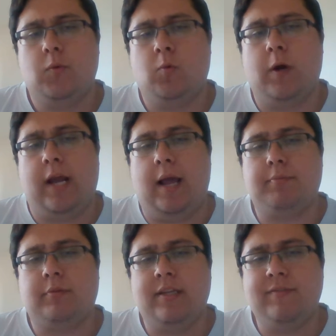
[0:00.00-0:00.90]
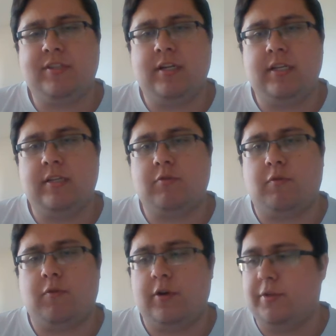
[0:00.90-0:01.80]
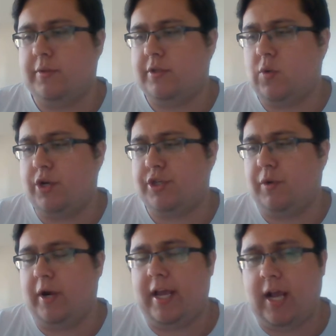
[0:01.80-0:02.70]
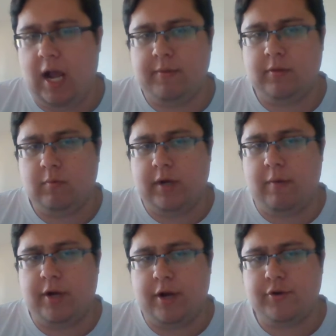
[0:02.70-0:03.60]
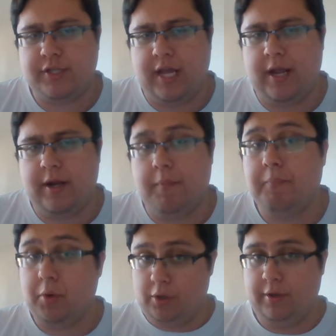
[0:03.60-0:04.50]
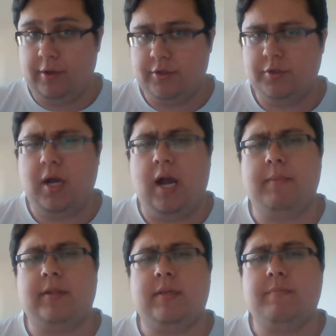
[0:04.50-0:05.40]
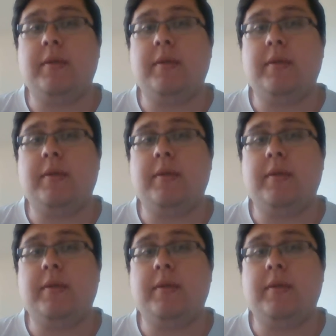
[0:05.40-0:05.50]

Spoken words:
what I believe Cindy is referring to in this question, what I would understand a burden to commonly